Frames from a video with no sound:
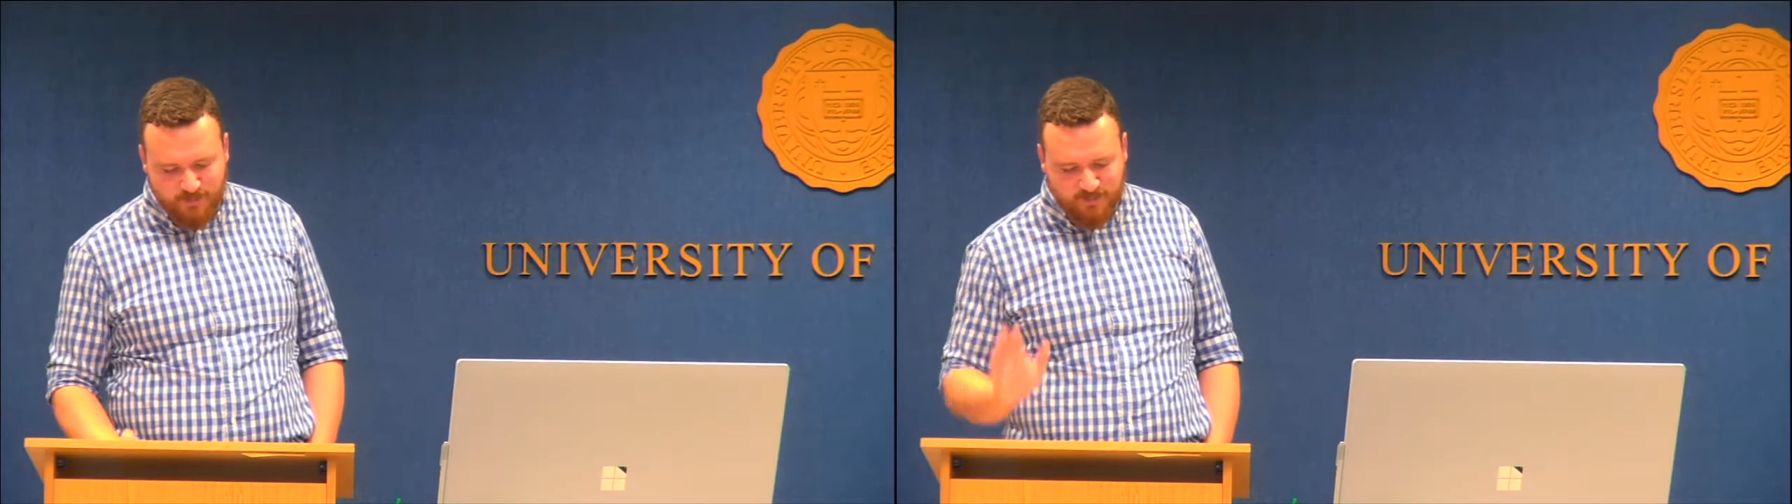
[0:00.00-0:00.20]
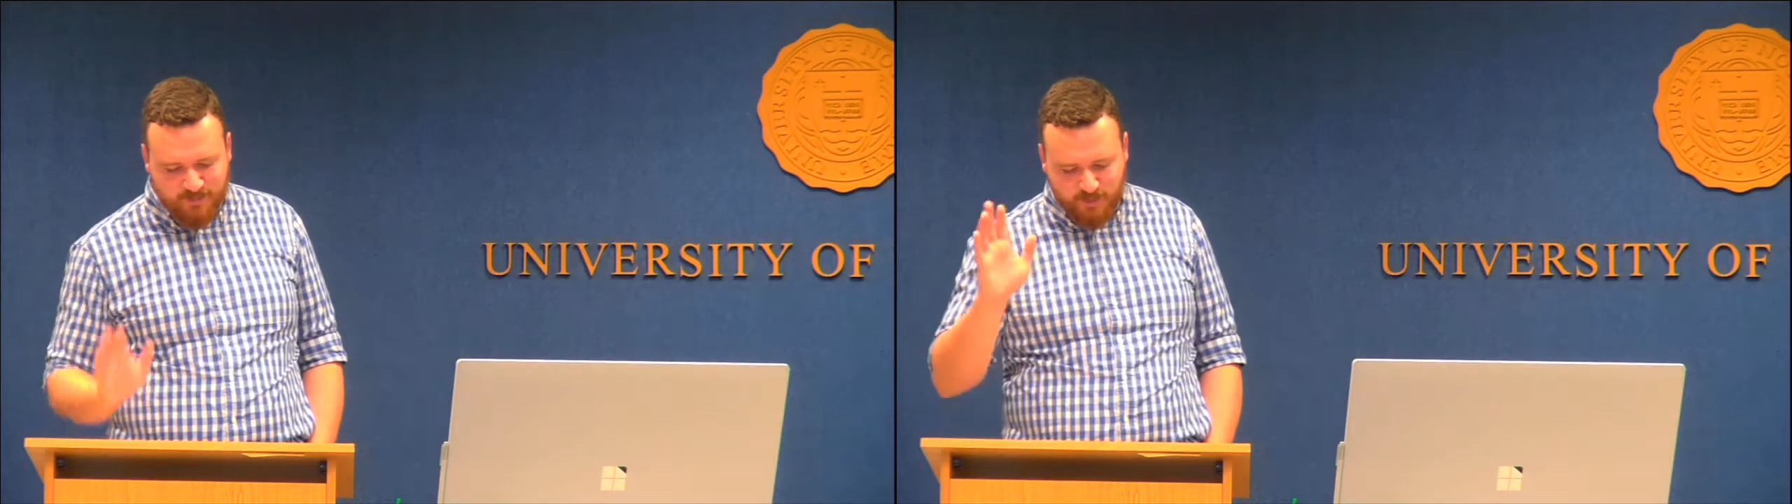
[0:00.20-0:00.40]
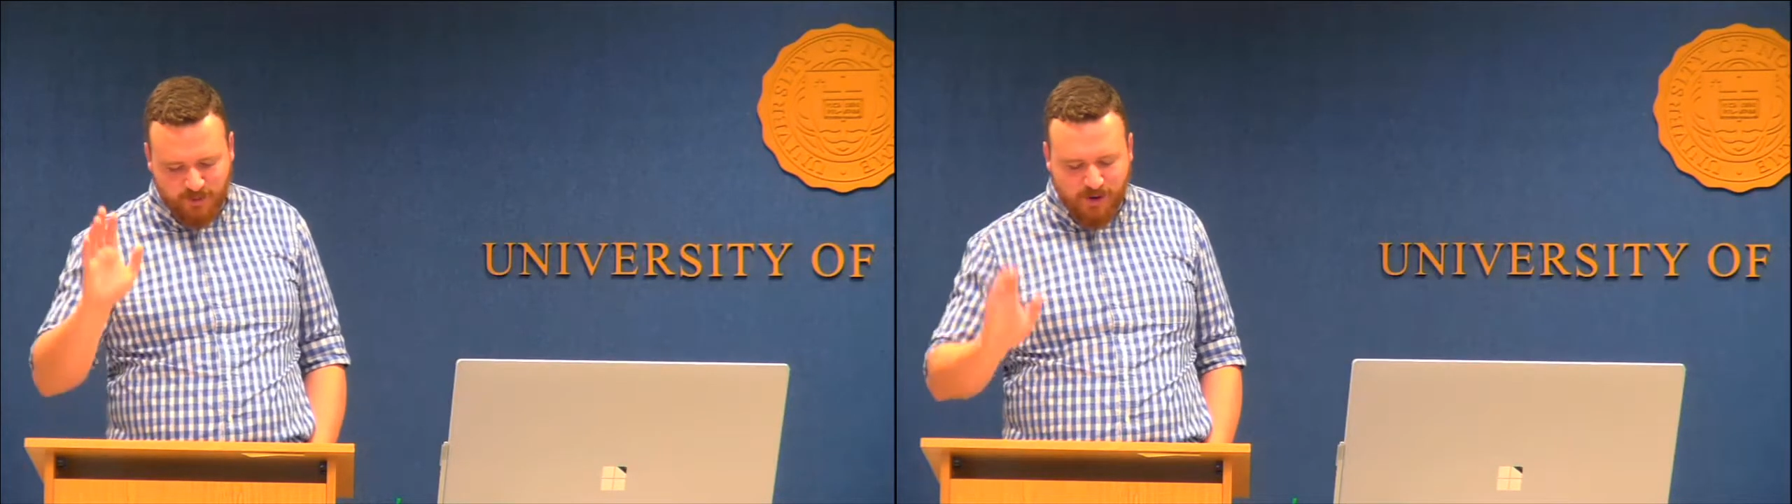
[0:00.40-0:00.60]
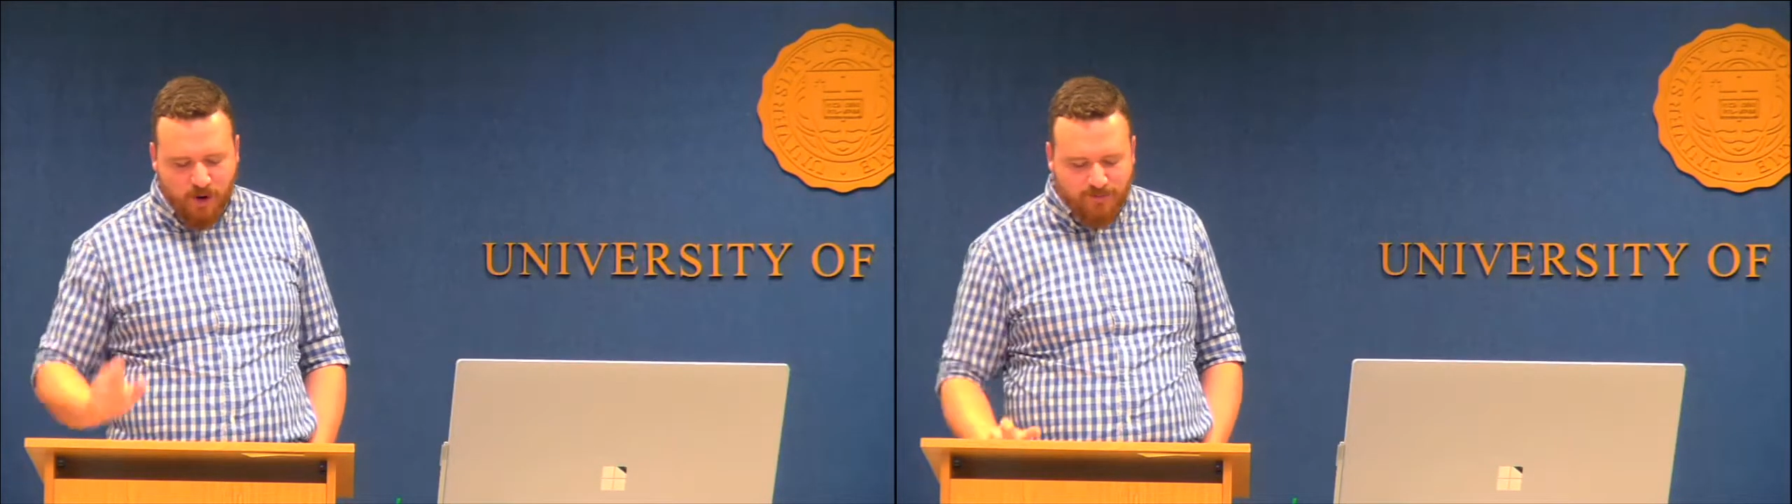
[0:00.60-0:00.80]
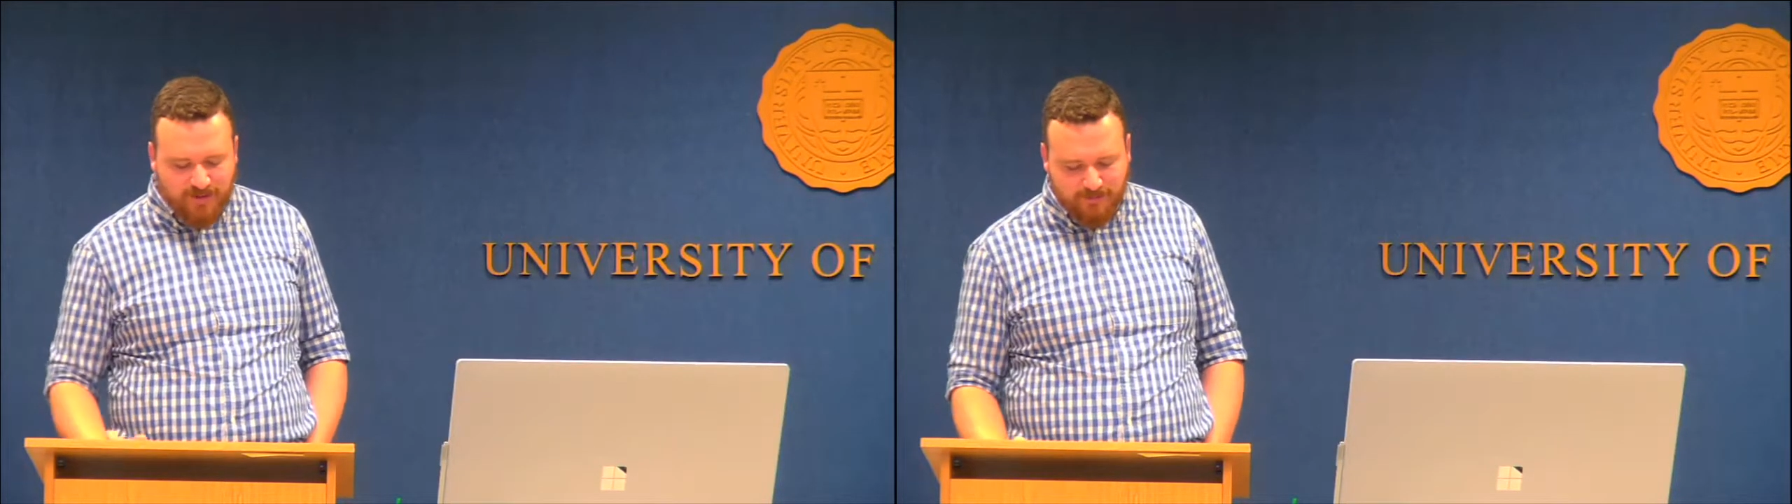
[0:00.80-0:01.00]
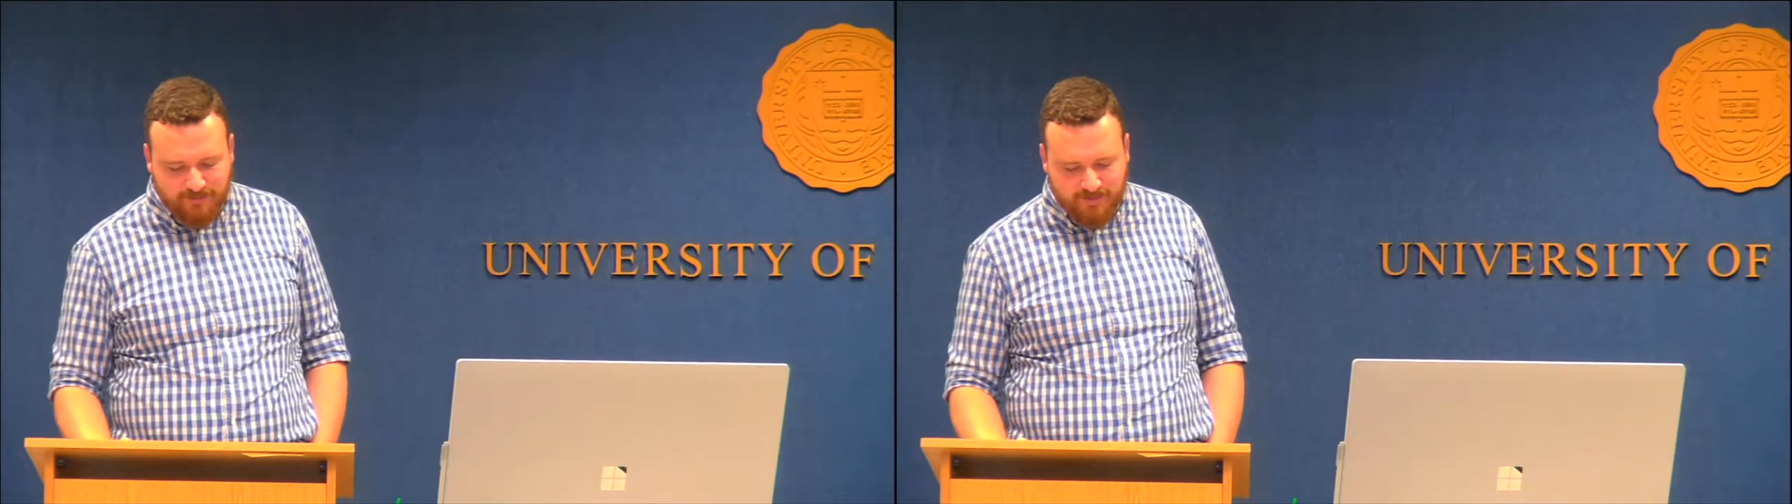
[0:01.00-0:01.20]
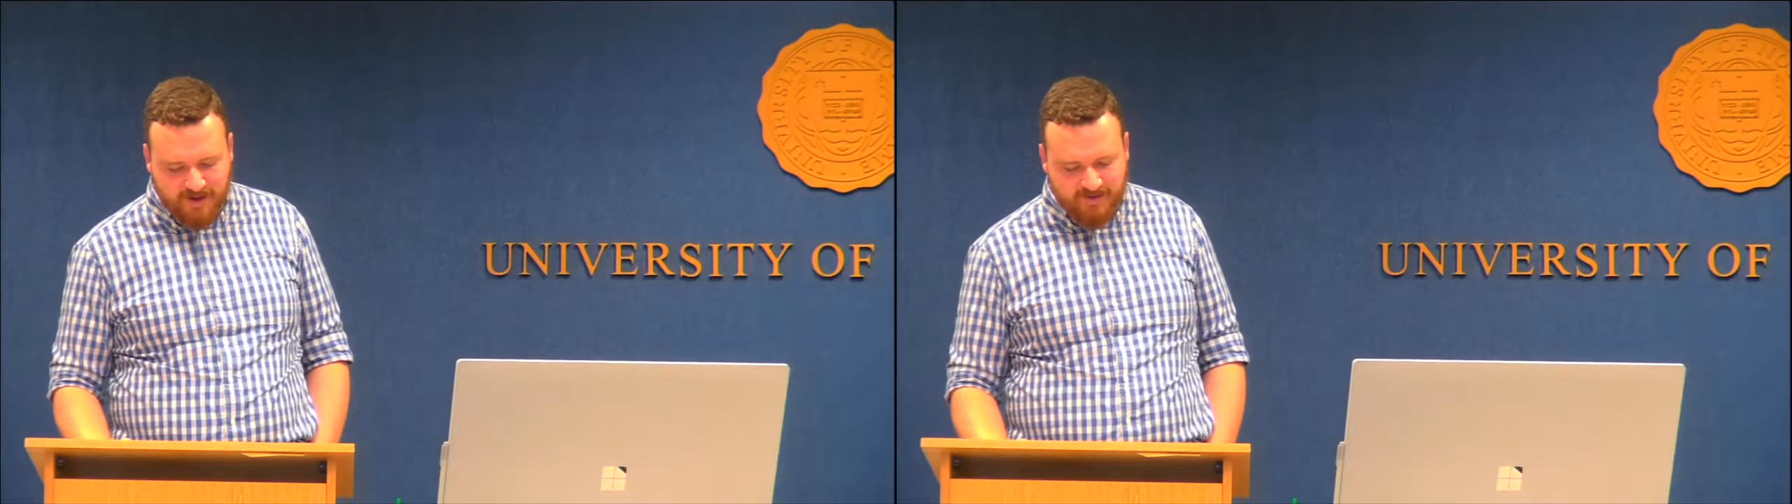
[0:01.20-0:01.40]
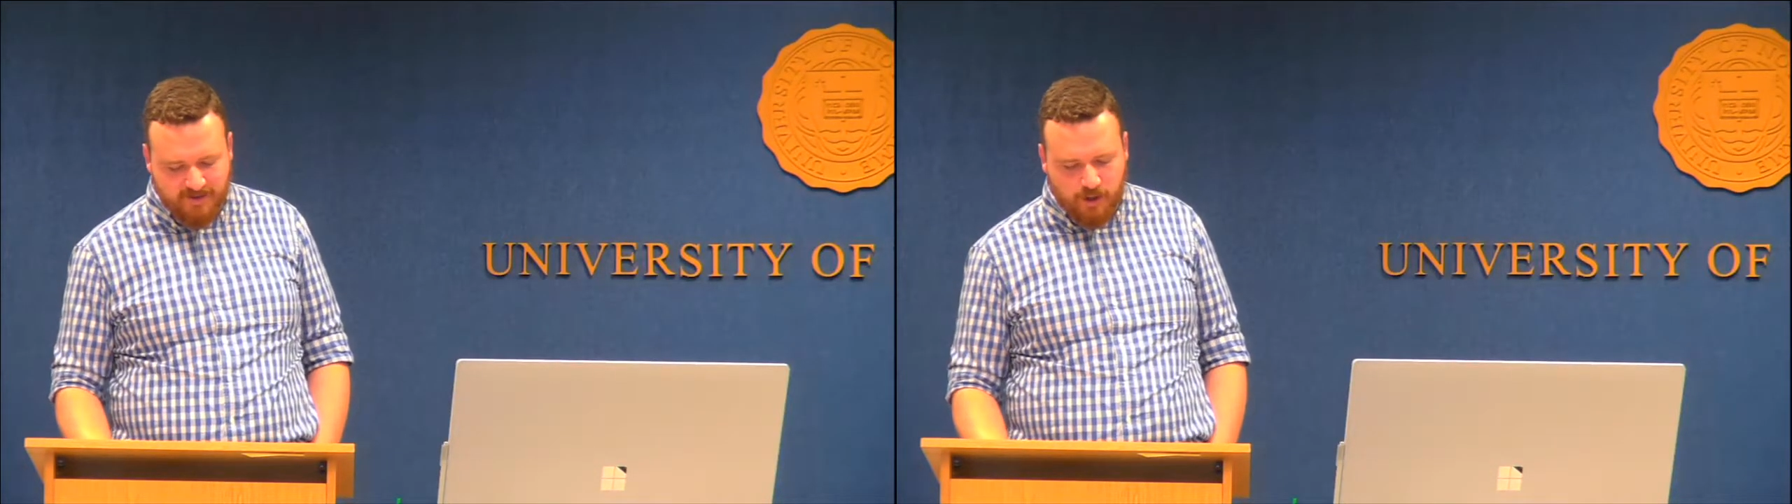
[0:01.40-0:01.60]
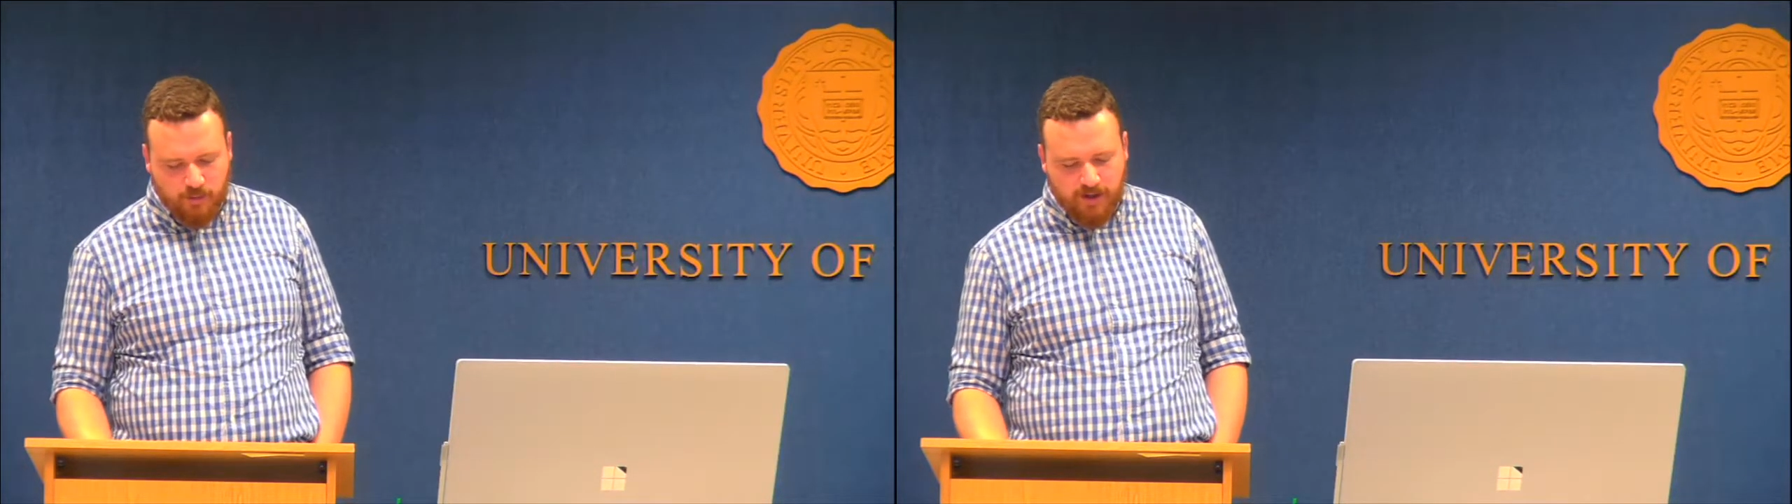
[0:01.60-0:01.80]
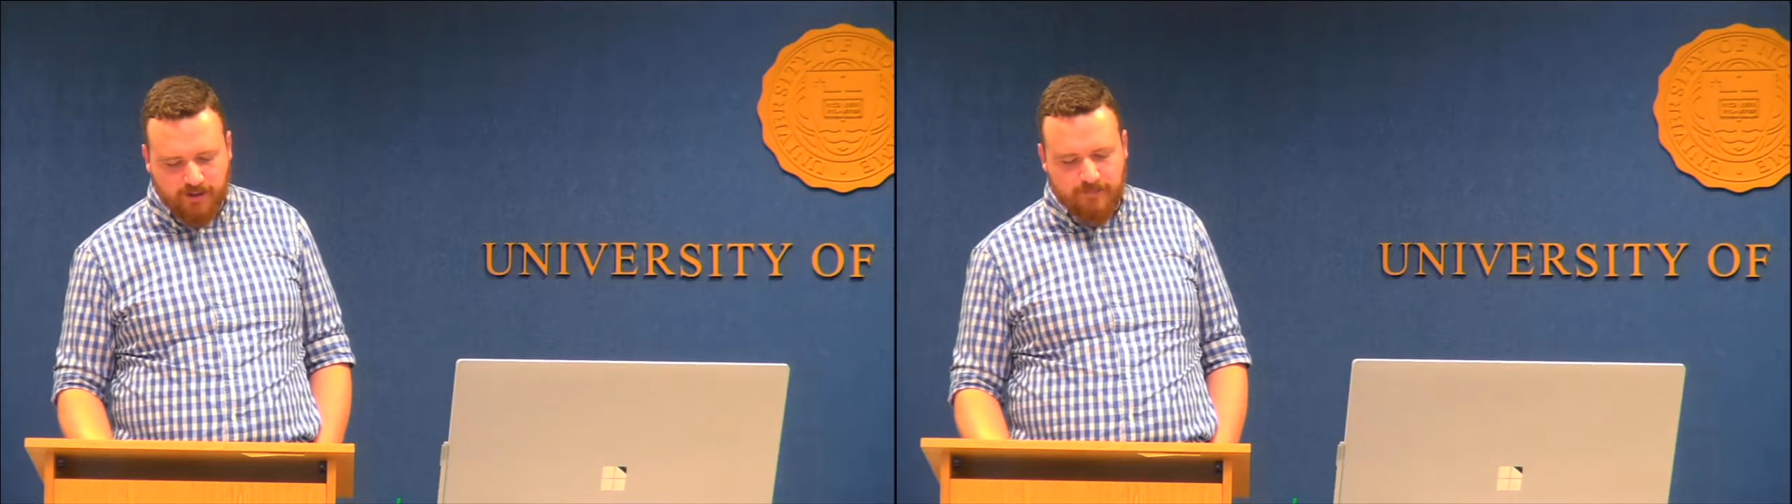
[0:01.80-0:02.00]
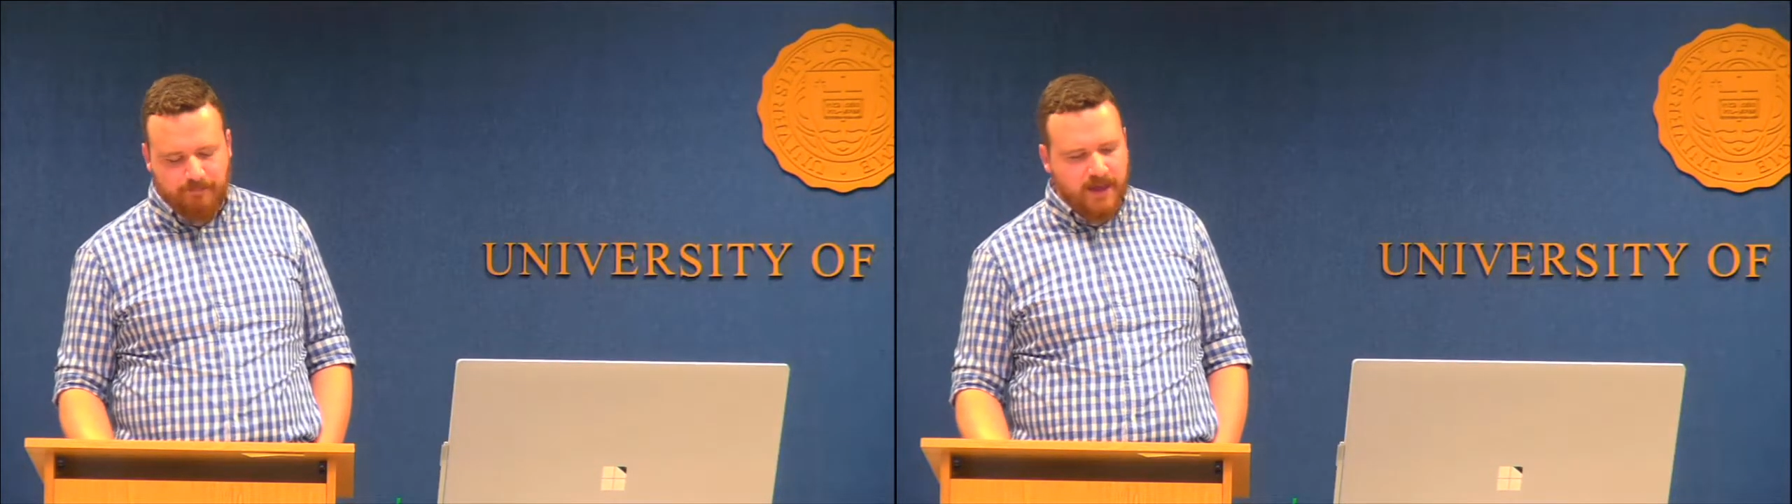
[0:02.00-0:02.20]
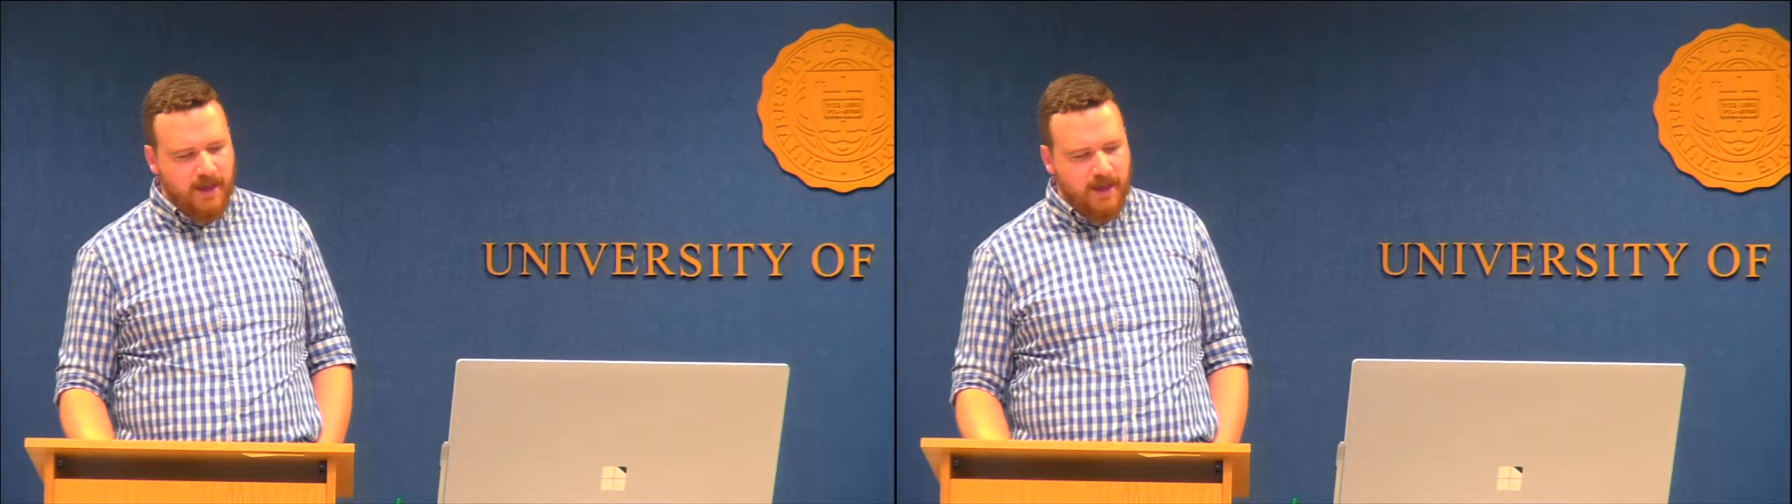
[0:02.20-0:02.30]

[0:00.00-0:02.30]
we'll go over this somewhat quickly.